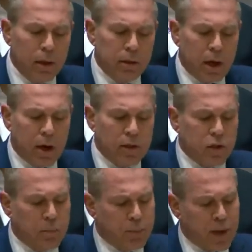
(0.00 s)
they are
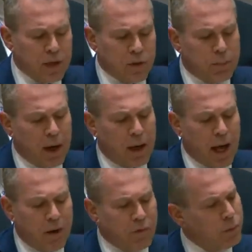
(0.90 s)
suppressed by
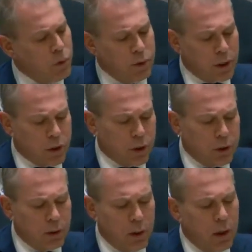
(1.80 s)
live ammunition.